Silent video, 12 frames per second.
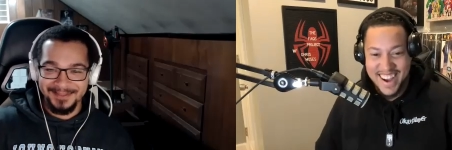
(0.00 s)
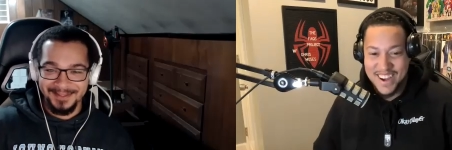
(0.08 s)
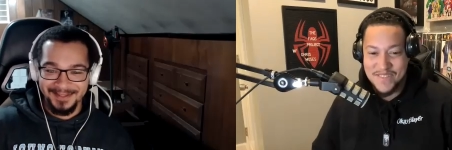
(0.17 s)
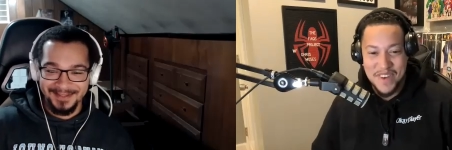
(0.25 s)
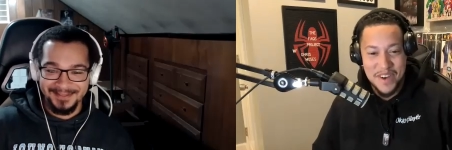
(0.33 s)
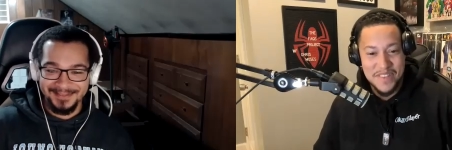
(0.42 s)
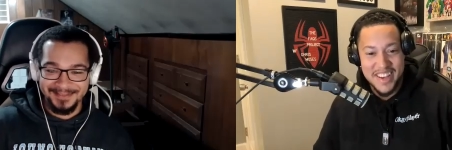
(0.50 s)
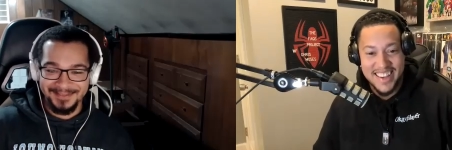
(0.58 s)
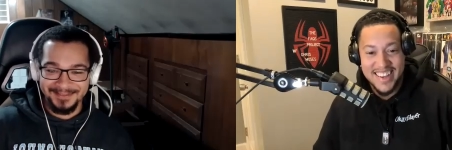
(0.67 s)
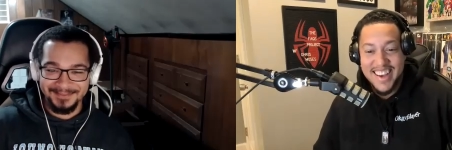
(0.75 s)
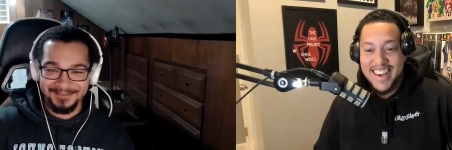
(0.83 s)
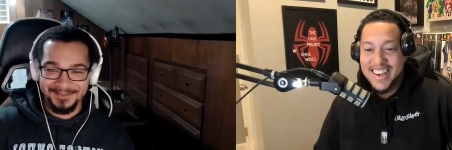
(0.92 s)
Speaker 1: All right, anytime. my man.
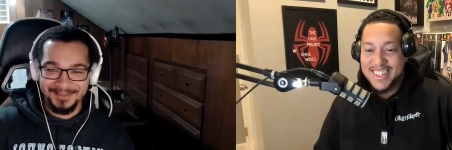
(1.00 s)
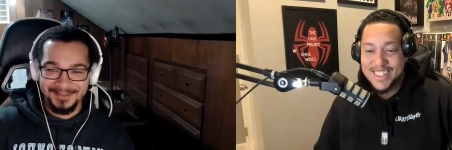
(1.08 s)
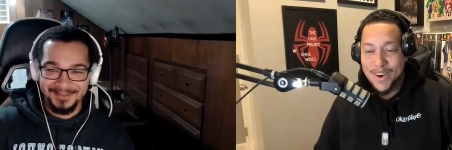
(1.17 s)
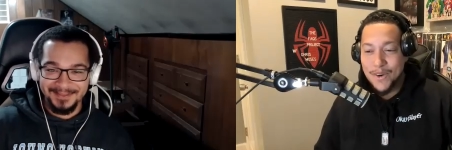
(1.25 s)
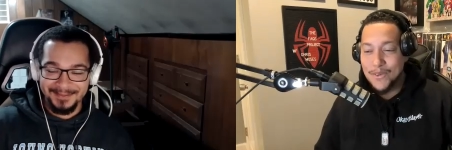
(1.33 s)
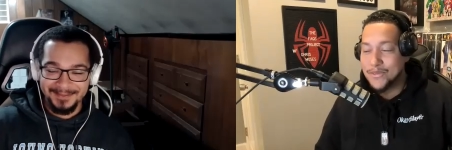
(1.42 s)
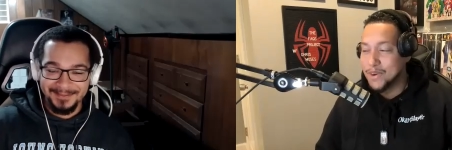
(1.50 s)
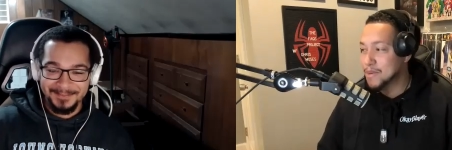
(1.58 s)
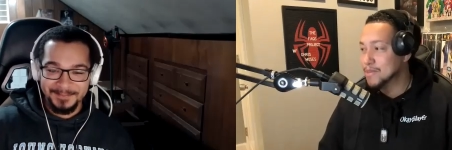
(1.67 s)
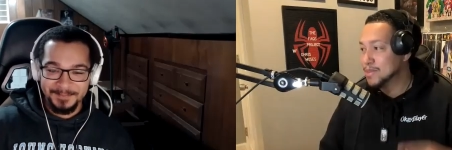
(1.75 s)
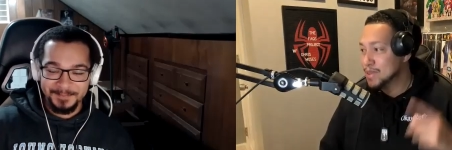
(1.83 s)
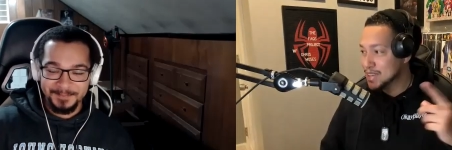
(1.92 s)
So
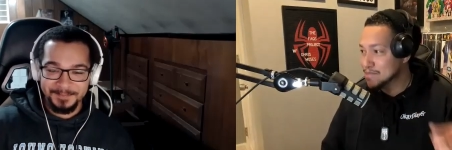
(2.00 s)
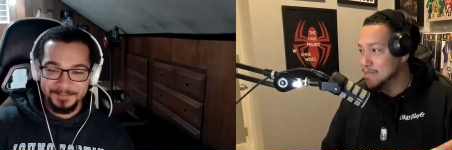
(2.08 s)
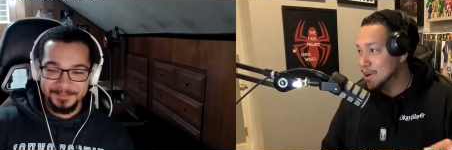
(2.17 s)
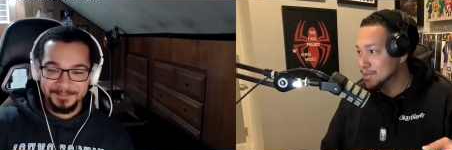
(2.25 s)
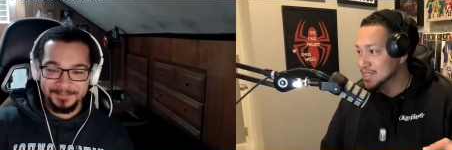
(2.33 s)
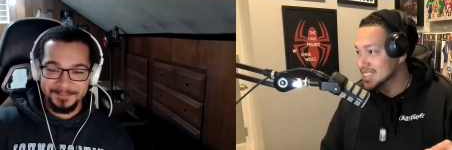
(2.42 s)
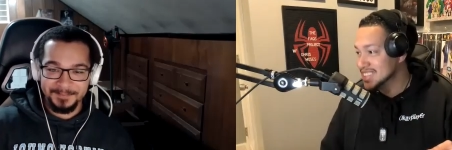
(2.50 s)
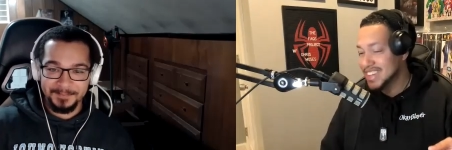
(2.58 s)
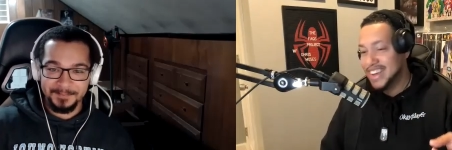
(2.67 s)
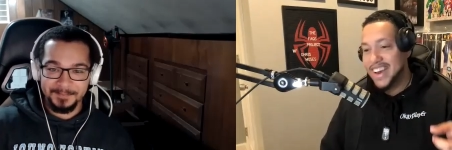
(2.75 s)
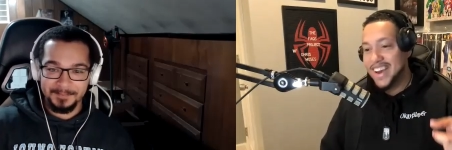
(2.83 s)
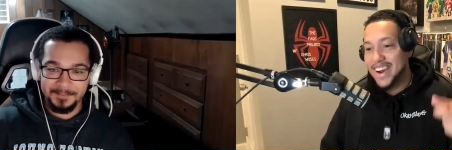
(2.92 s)
from Chris Moses
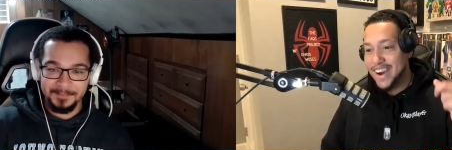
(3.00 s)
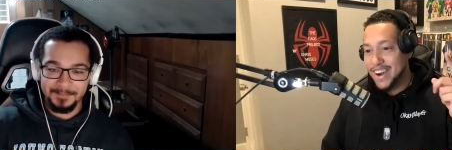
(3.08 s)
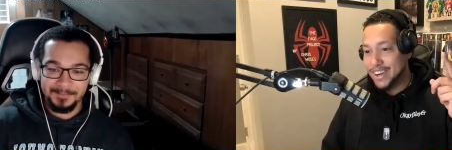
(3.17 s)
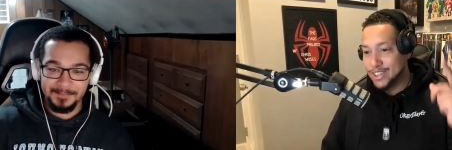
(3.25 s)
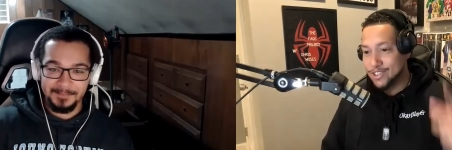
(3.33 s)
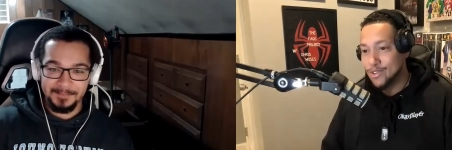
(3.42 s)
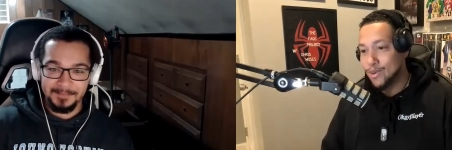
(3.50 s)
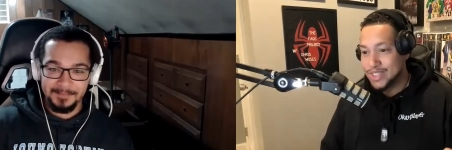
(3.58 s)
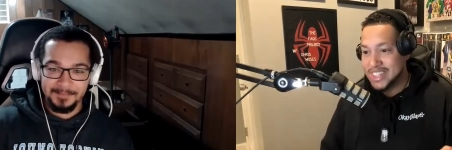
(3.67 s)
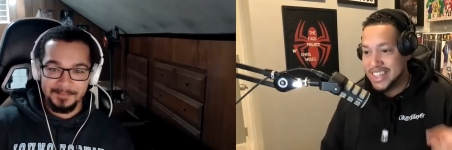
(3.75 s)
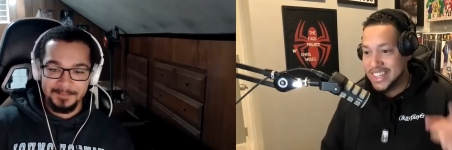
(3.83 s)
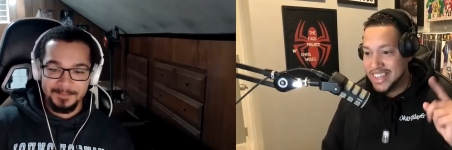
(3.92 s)
uh, Control
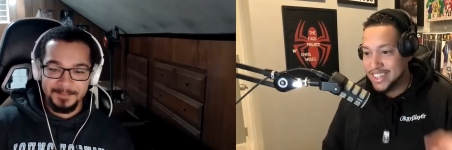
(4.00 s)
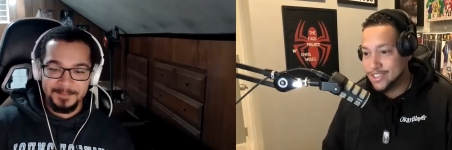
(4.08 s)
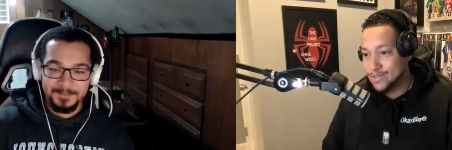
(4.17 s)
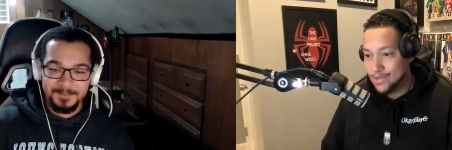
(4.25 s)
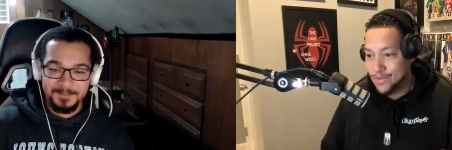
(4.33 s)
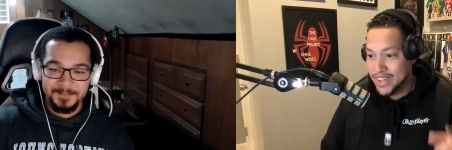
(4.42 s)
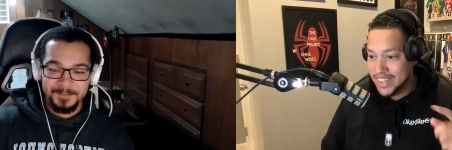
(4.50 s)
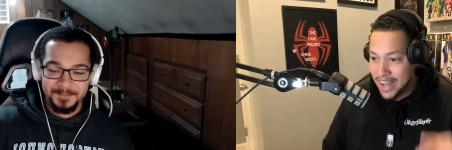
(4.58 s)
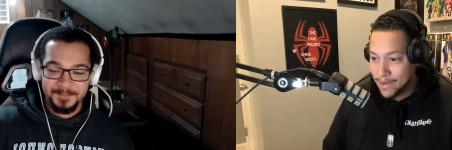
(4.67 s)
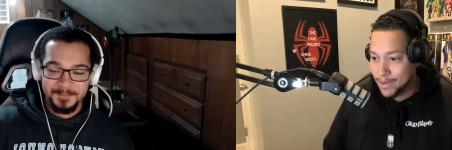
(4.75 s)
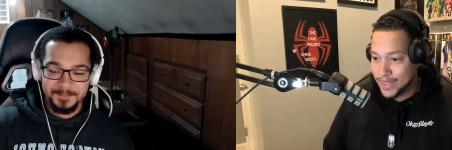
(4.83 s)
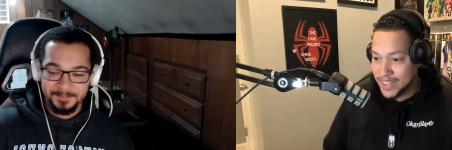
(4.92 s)
Z issue three
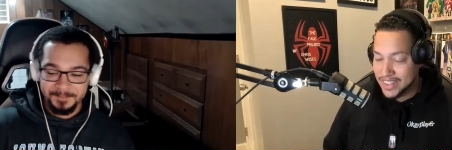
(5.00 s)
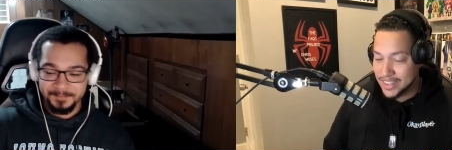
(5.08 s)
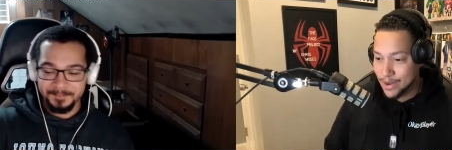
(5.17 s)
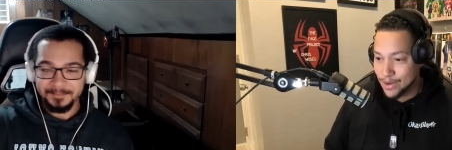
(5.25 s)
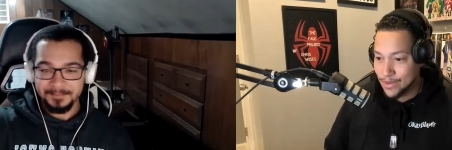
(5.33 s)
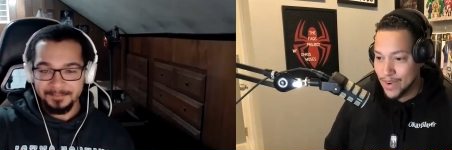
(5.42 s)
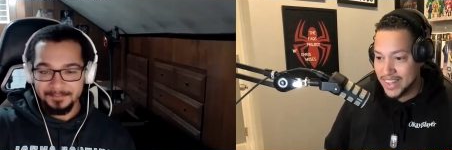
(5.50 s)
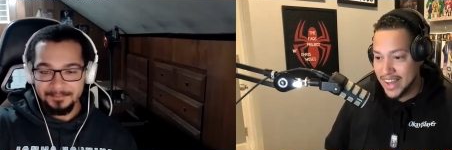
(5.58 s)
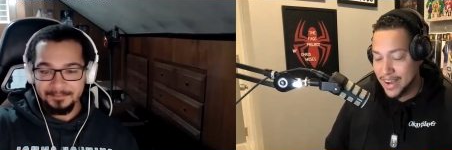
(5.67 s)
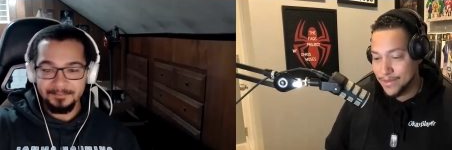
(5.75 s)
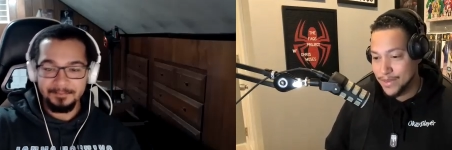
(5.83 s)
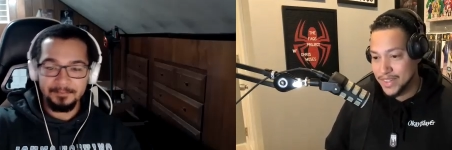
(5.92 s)
live on Kickstarter right
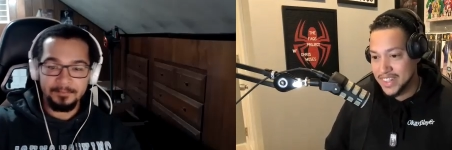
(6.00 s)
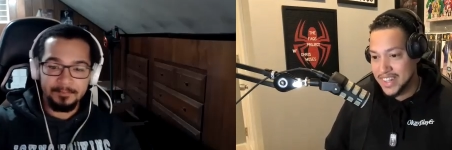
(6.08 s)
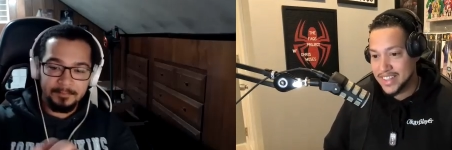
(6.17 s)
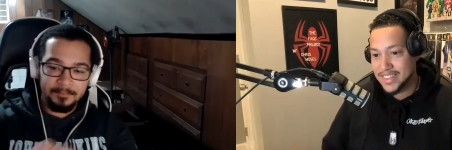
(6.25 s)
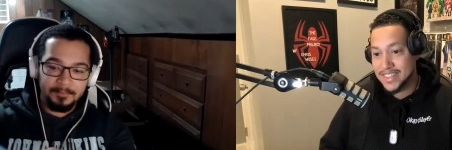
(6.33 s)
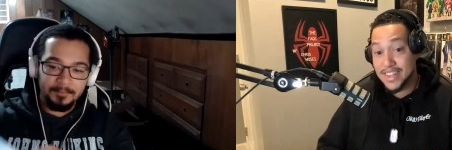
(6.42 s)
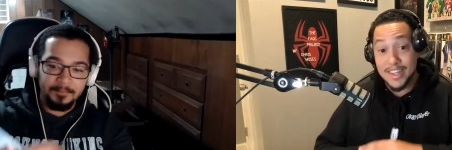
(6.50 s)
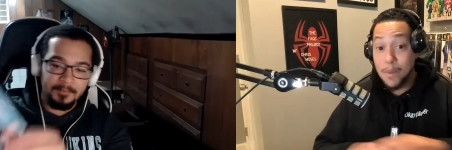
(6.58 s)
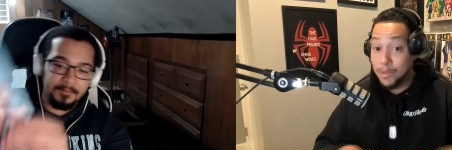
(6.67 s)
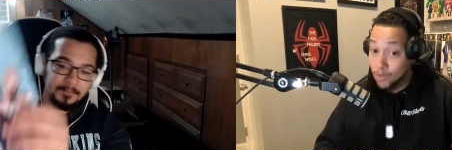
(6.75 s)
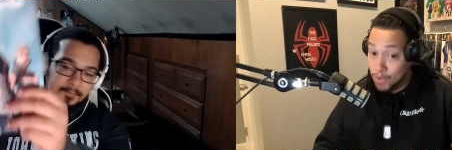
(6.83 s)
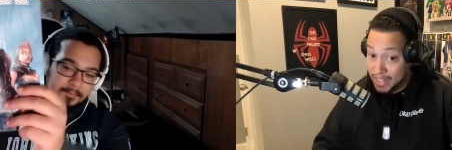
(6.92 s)
now for the next
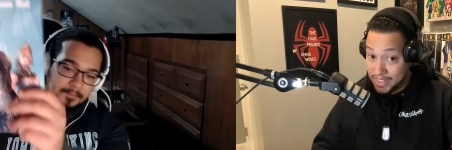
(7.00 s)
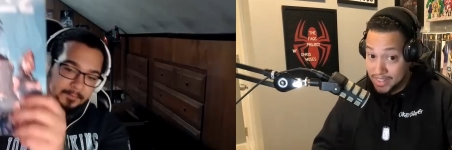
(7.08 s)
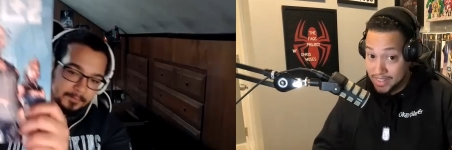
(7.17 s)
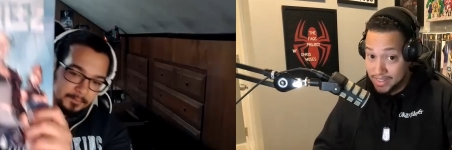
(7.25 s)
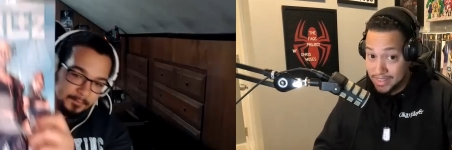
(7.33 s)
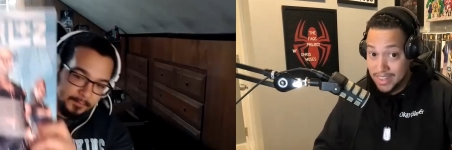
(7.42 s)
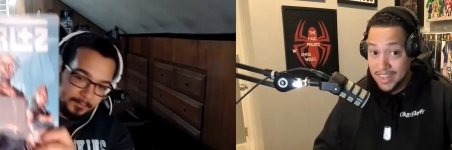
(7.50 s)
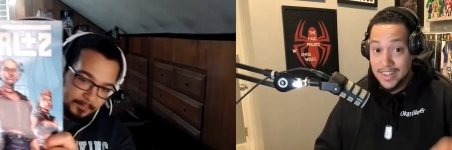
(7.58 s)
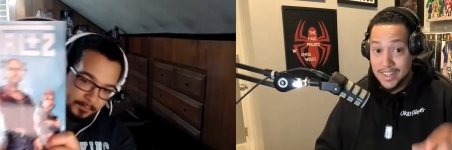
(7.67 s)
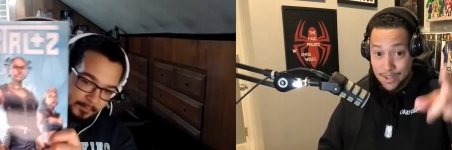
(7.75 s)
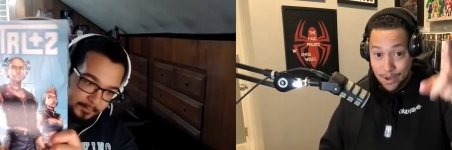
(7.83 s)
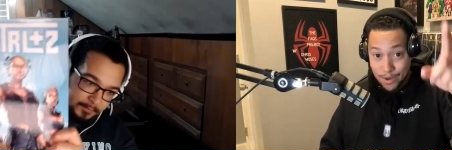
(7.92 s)
couple of weeks.
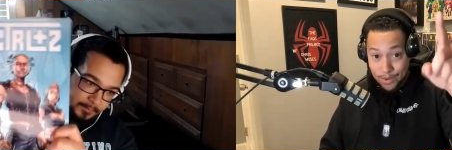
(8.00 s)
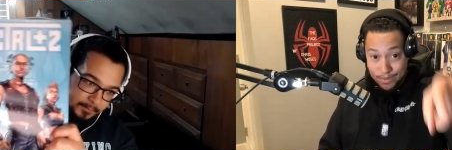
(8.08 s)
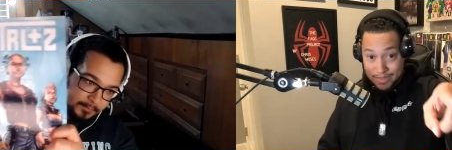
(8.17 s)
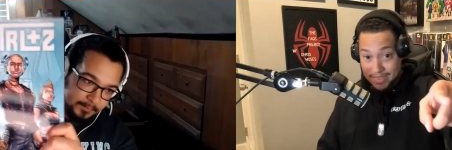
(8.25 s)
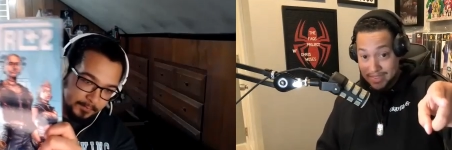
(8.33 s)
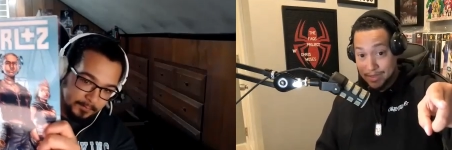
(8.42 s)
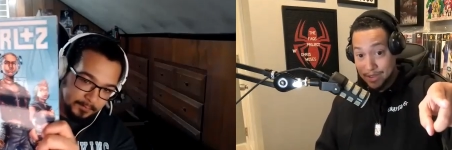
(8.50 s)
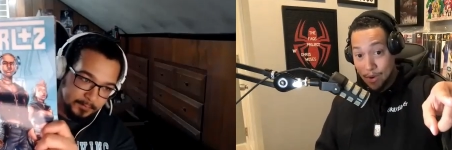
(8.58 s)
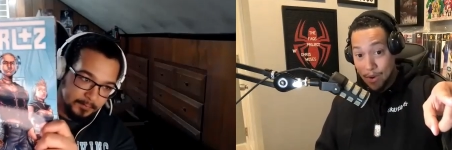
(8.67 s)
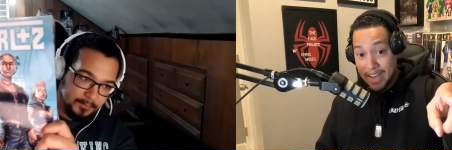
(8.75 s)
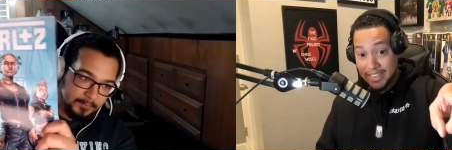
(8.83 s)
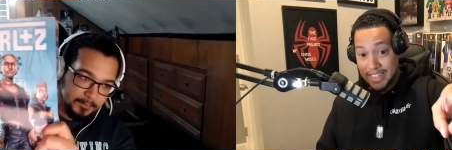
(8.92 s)
So
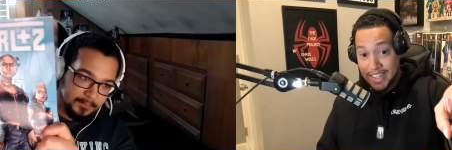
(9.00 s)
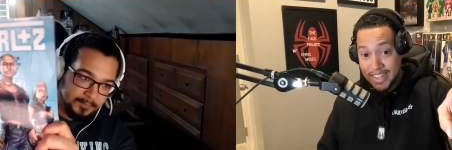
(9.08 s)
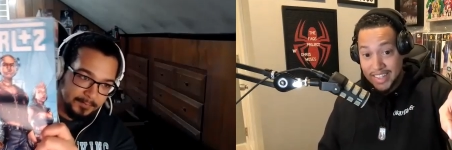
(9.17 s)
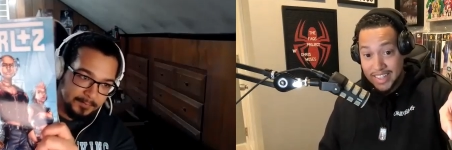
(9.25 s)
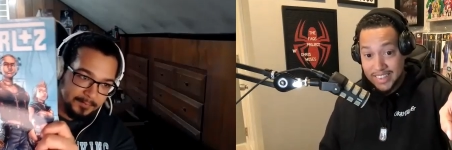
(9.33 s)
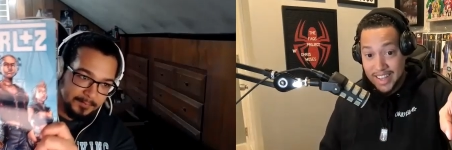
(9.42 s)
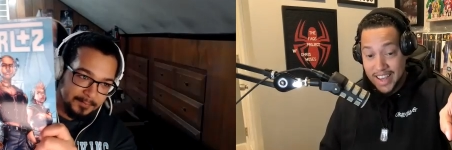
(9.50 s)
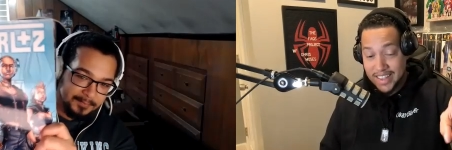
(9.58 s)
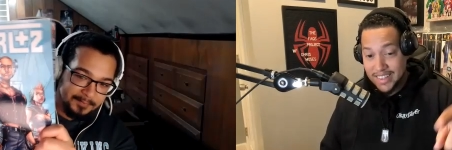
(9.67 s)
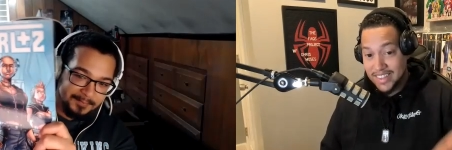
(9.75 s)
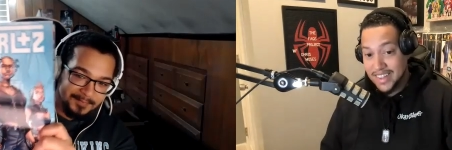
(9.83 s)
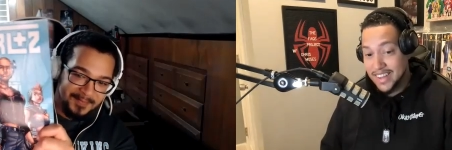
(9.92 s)
go out there and get that.
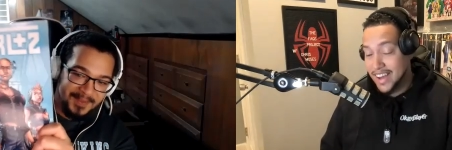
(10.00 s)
